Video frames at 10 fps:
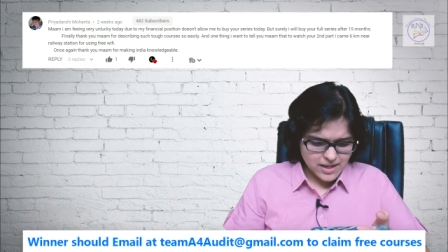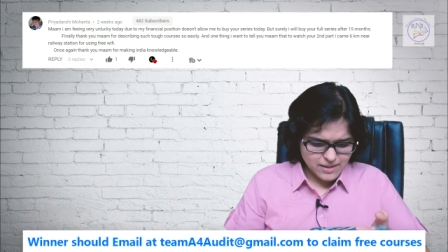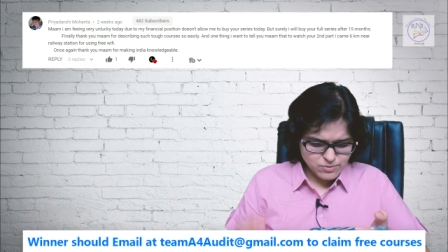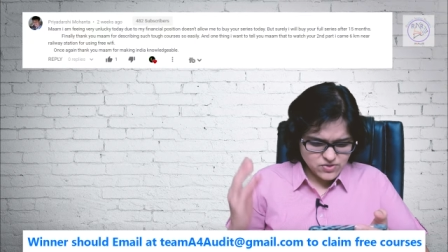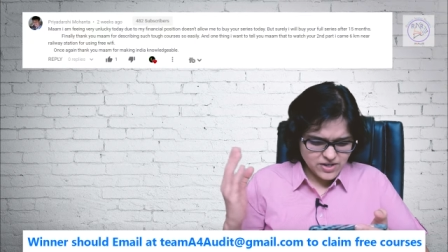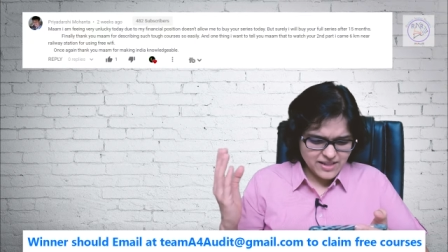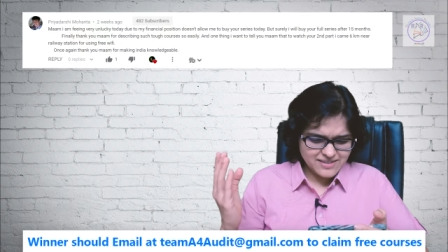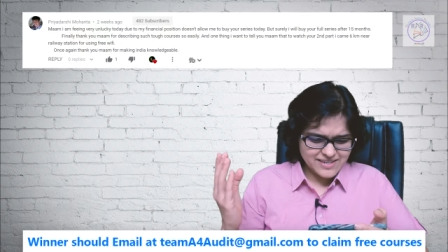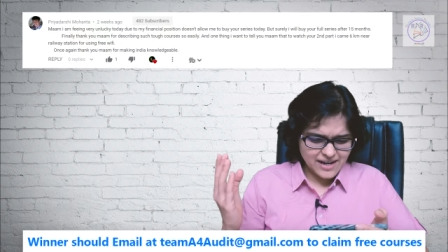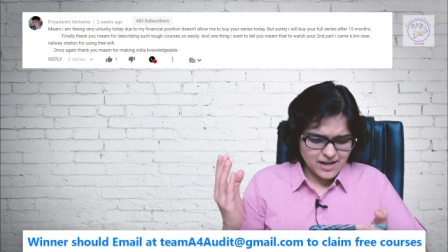I'm just reading
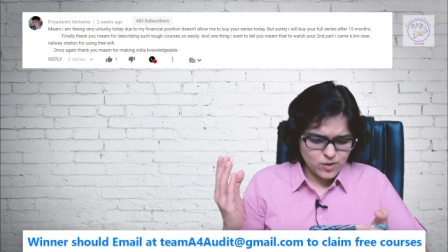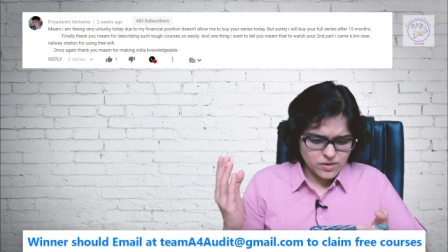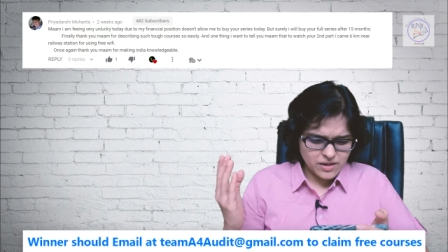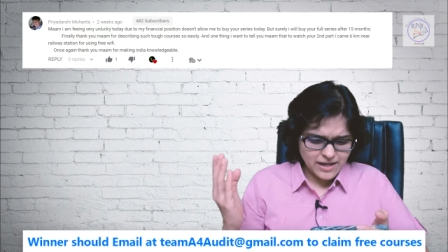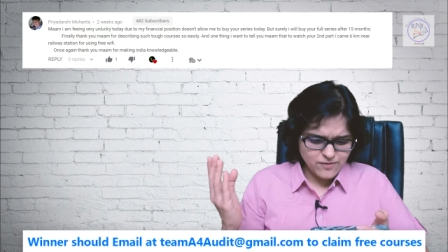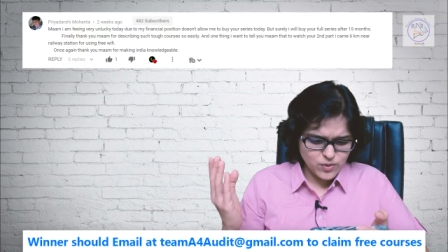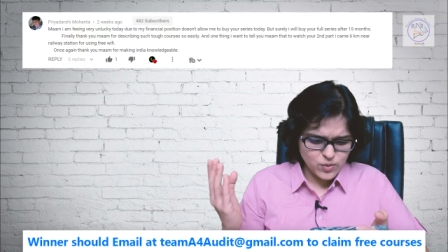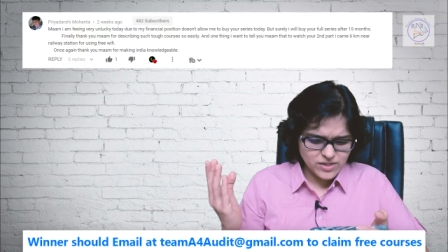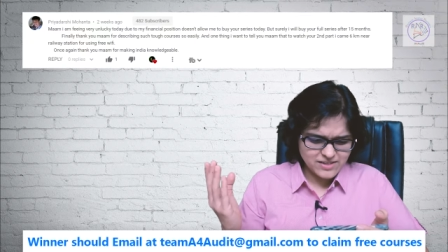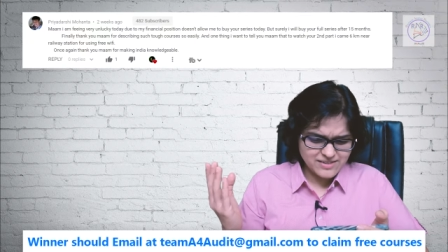the second line for
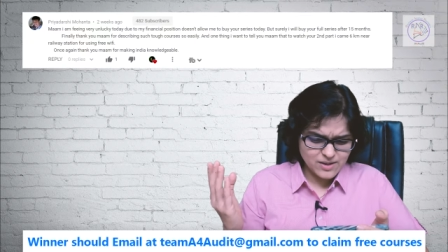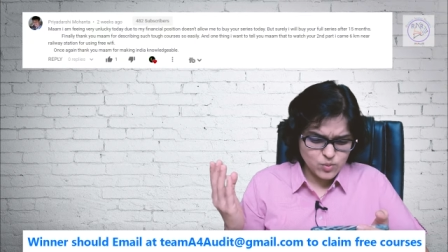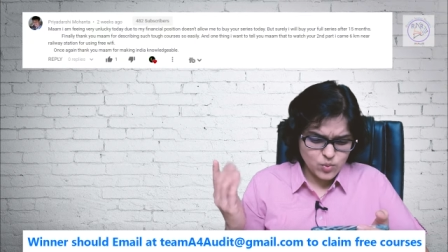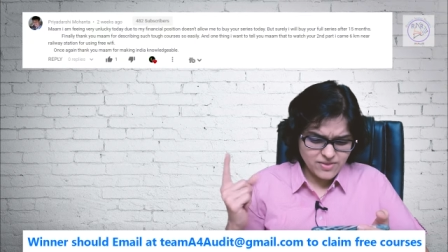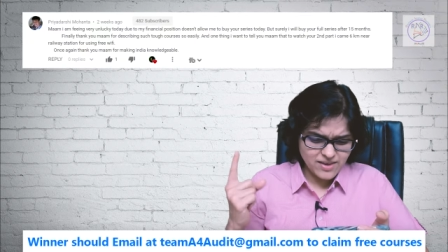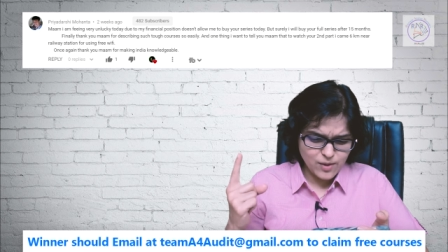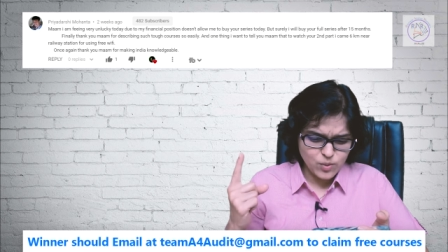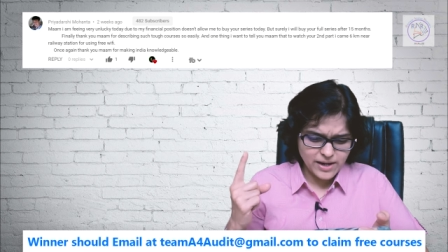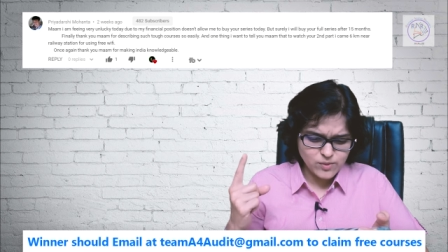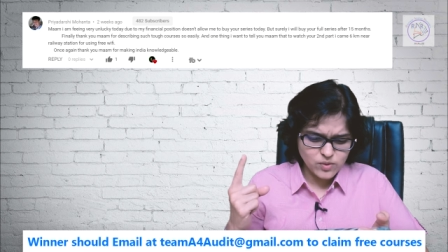you. He says that one thing I
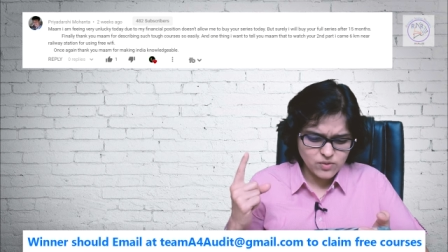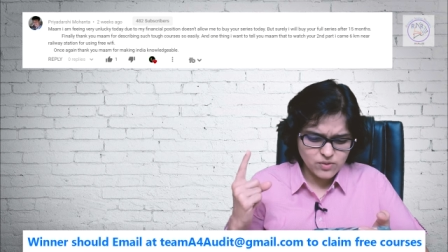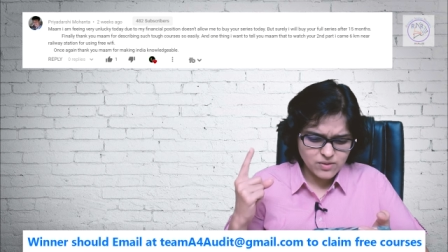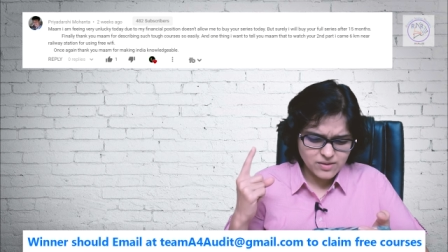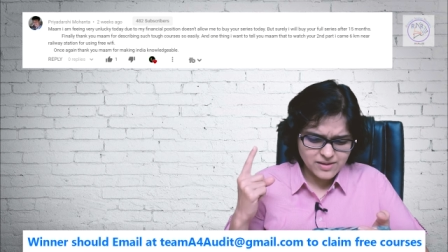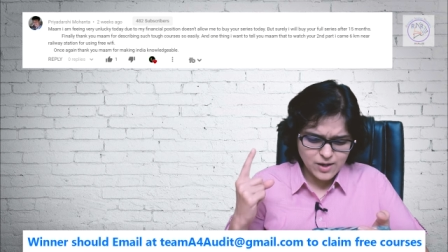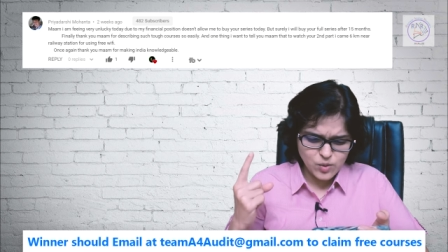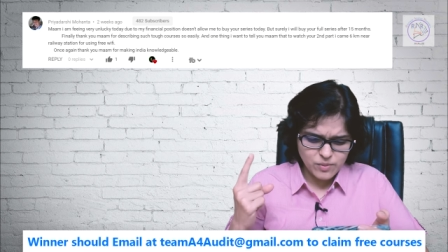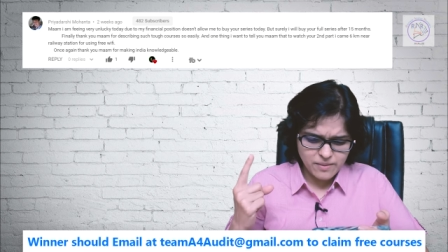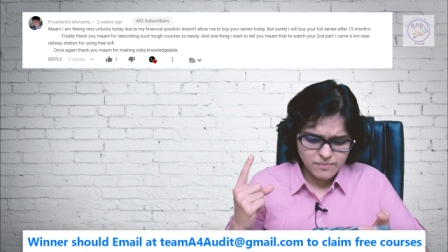would like to tell
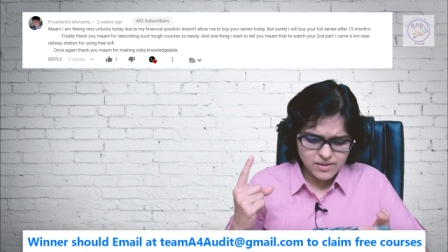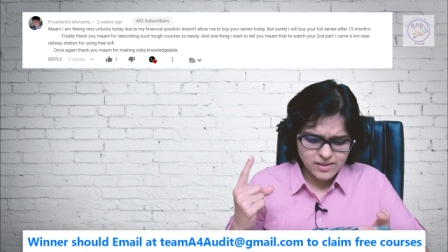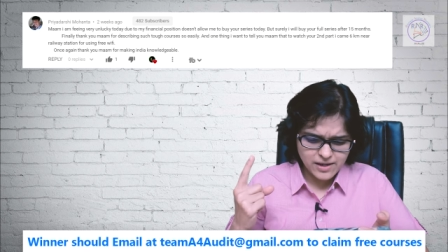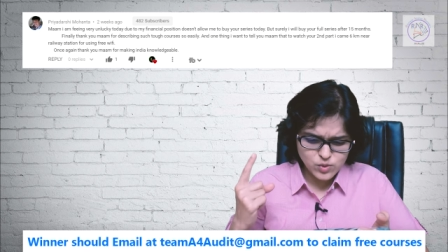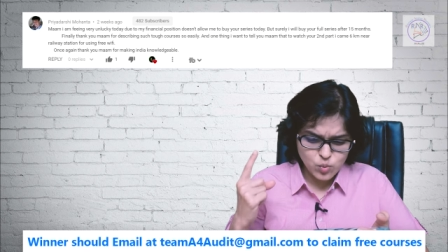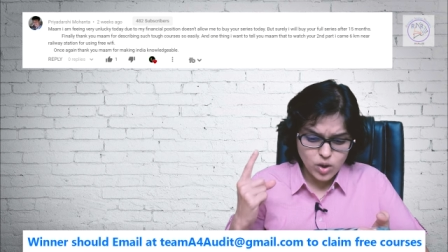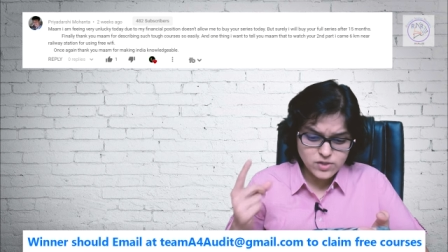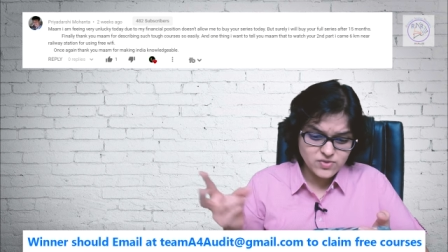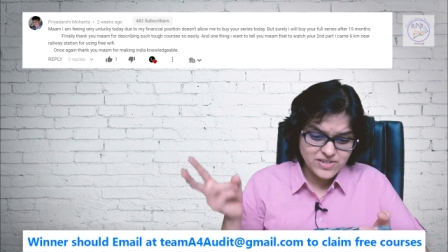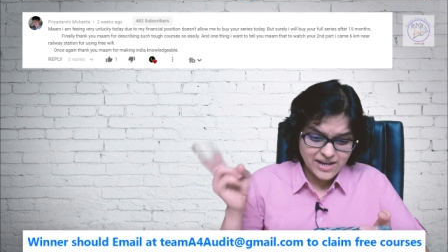you, ma'am, that to
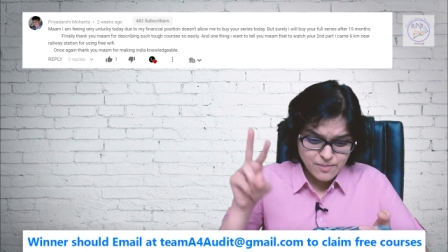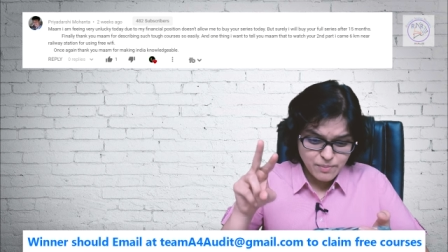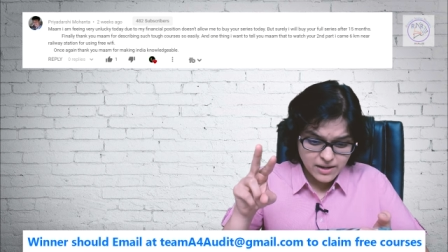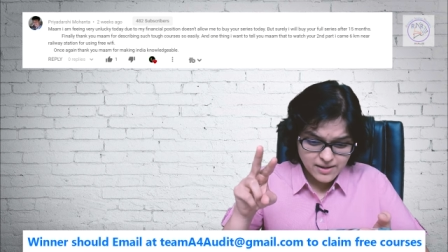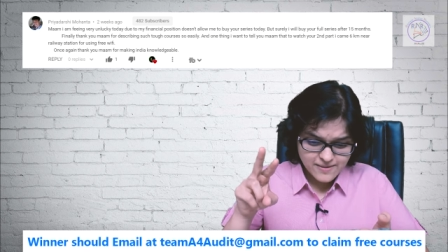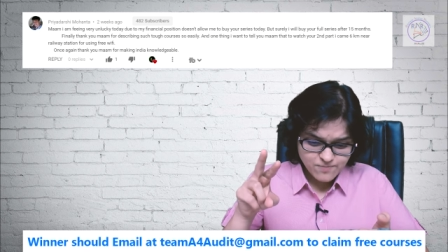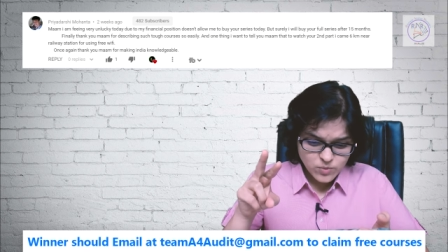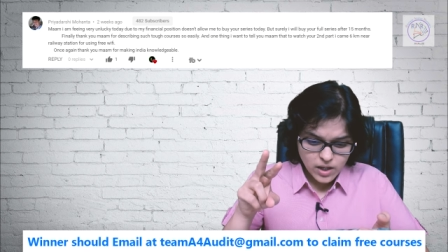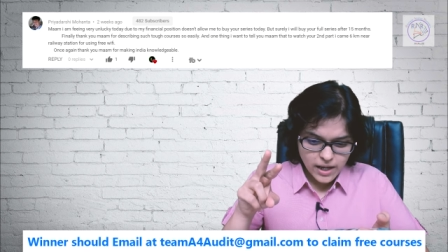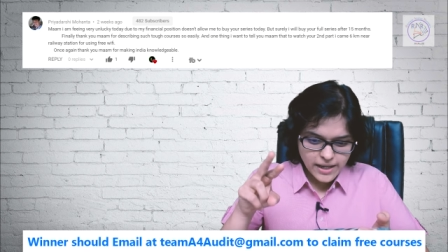watch your second part,
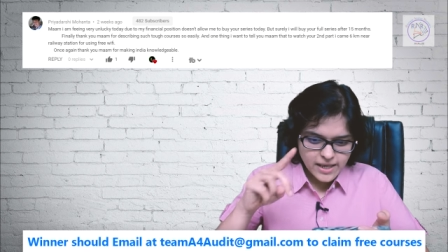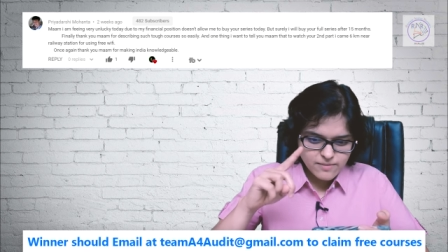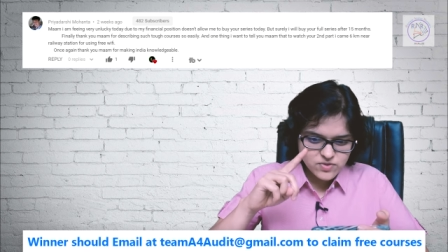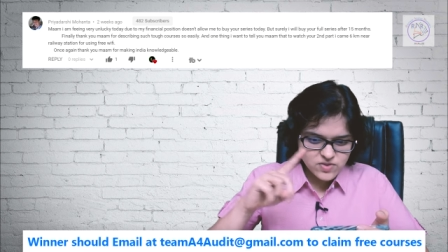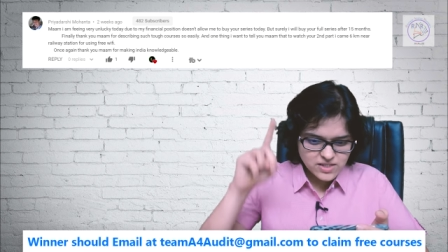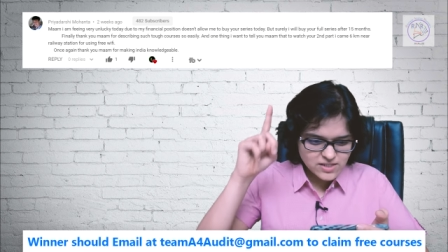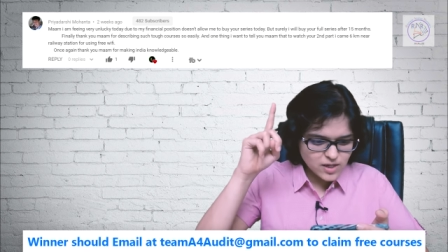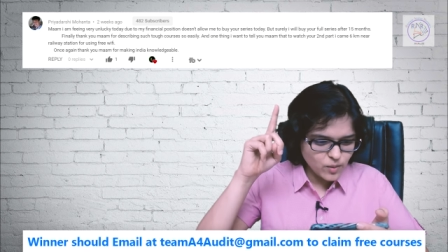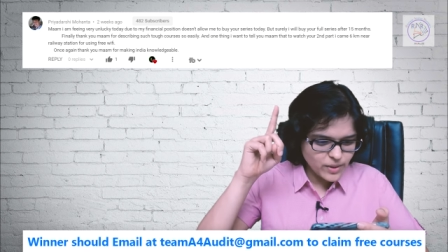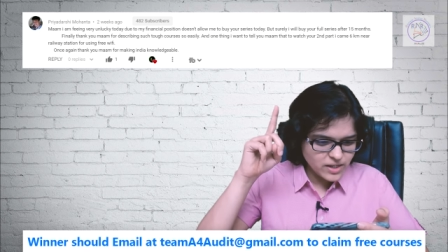I came six
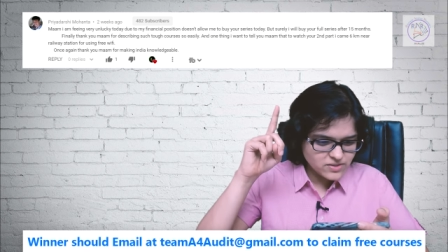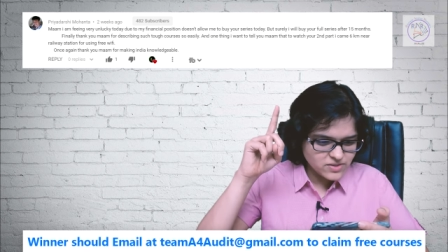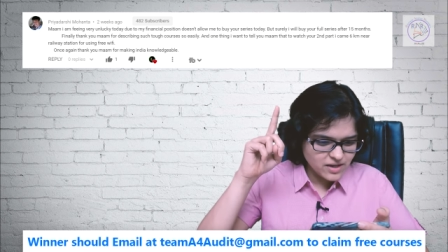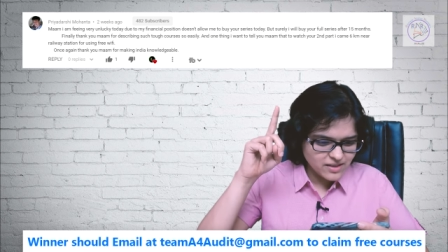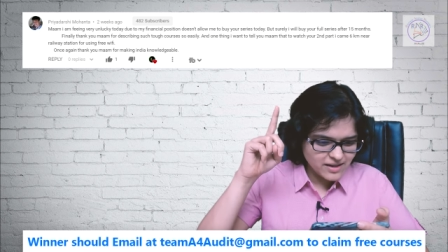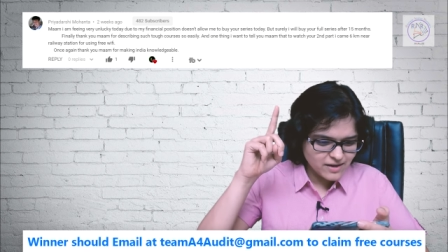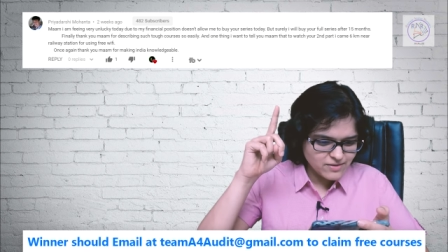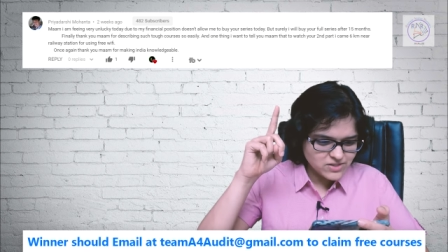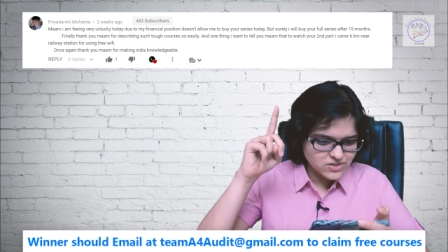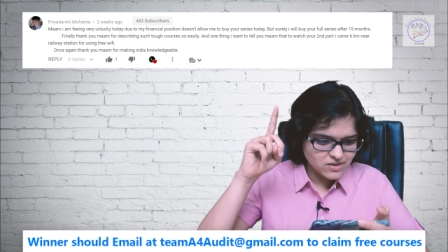kilometers near the
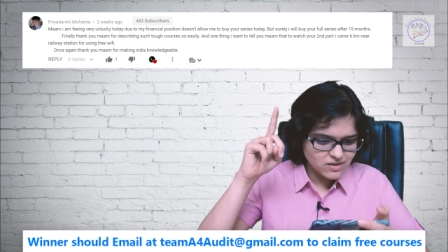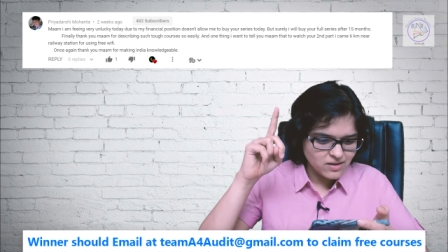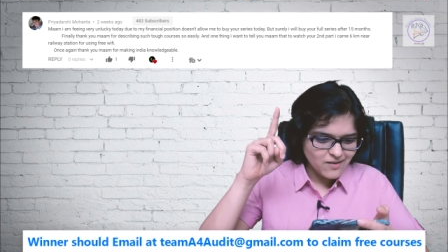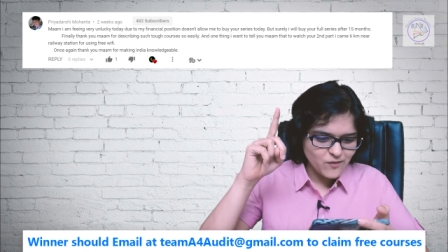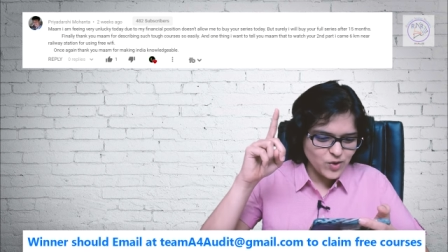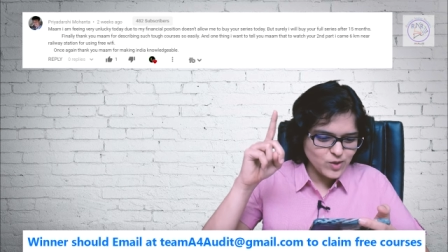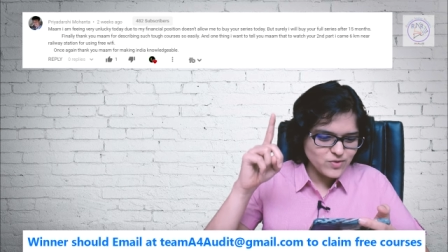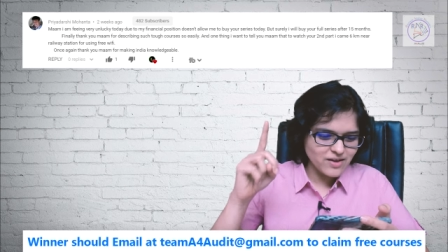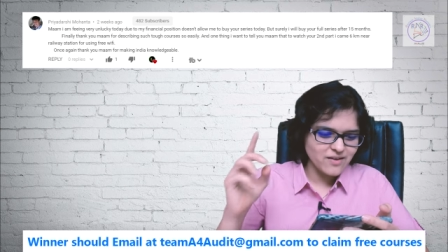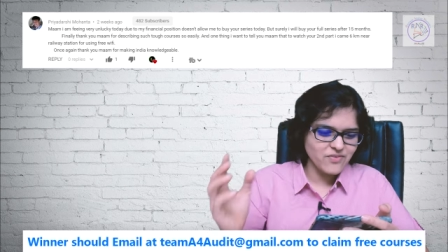railway station for
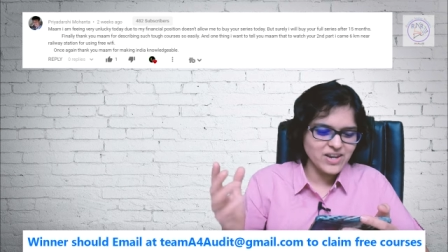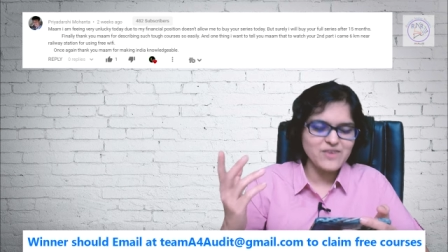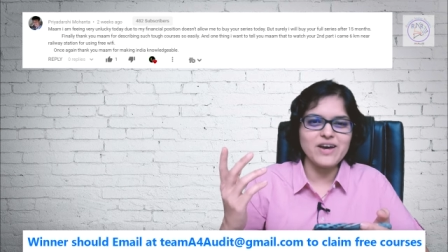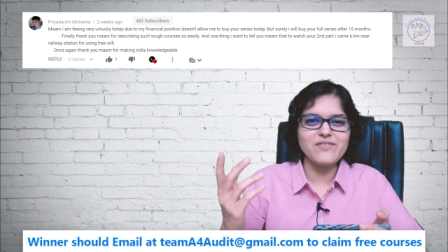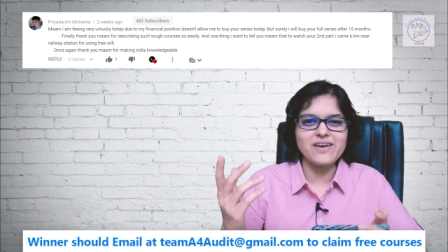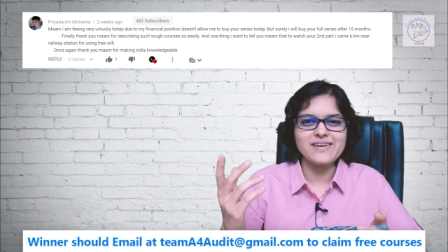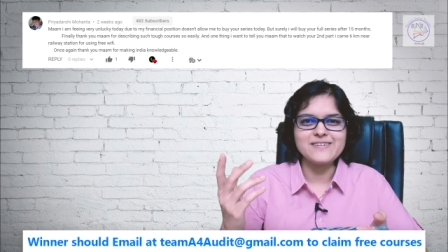using free Wi-Fi.